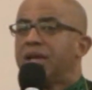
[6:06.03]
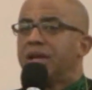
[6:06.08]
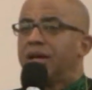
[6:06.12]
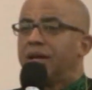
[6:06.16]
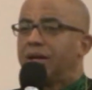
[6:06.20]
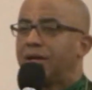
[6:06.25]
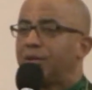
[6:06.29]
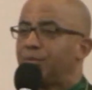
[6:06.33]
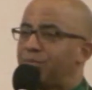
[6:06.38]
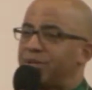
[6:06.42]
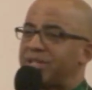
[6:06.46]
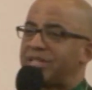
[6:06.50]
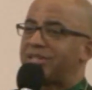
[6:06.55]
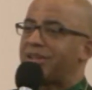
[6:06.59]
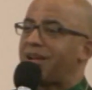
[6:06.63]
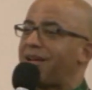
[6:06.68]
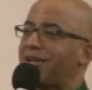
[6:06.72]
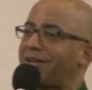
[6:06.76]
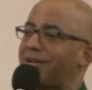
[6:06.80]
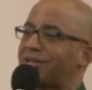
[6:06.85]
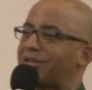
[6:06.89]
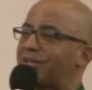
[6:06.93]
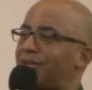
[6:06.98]
Uh, but
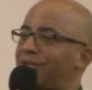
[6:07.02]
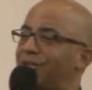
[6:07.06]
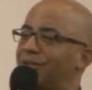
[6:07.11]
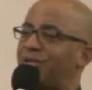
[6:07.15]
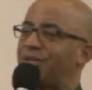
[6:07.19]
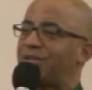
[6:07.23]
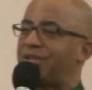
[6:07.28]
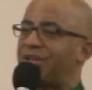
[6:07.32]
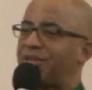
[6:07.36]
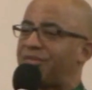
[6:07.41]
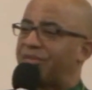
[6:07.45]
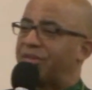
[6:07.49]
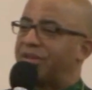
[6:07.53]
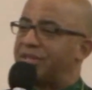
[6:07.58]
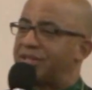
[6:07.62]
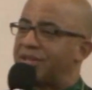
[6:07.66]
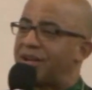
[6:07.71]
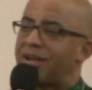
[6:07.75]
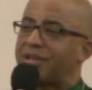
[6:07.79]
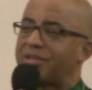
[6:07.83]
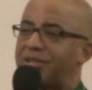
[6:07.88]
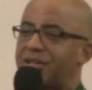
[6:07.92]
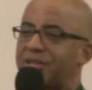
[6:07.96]
John is a little different.
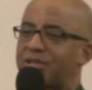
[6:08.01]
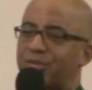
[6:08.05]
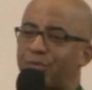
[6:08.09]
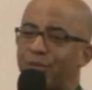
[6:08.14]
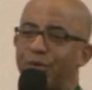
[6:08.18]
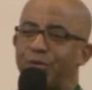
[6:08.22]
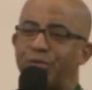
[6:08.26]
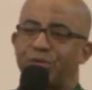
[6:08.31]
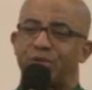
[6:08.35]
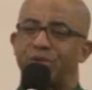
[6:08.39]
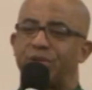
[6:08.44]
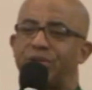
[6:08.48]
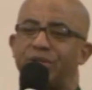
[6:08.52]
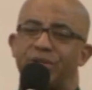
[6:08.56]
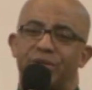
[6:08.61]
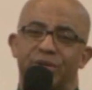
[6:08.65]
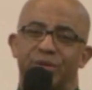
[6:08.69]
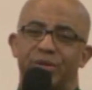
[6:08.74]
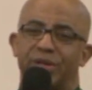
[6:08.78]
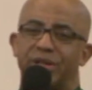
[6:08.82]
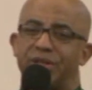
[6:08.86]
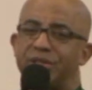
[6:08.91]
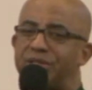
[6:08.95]
John just wants you to
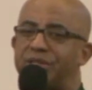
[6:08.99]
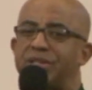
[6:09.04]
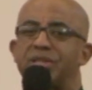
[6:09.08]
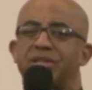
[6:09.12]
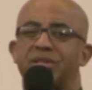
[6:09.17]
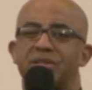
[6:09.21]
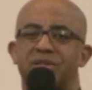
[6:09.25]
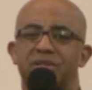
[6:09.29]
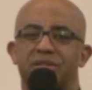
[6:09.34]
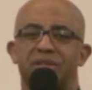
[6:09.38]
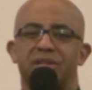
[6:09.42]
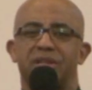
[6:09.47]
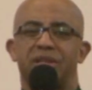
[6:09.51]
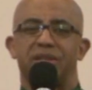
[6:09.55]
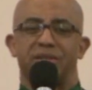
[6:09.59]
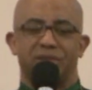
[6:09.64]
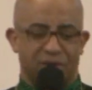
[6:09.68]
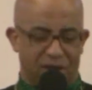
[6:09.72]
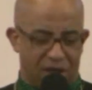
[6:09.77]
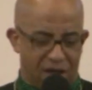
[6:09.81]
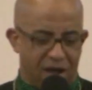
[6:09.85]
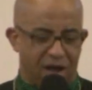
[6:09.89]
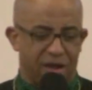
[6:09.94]
know that Jesus
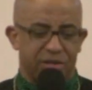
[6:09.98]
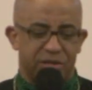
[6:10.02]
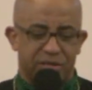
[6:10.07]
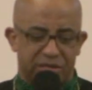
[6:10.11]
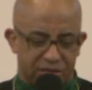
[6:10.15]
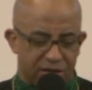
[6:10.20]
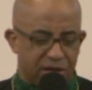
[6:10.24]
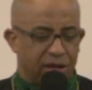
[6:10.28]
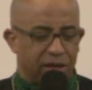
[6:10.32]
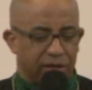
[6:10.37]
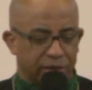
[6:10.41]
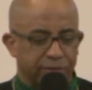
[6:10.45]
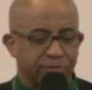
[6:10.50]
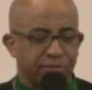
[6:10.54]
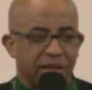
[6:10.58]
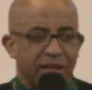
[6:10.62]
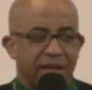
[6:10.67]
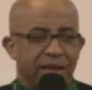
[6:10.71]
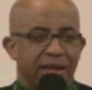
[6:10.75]
is God's son.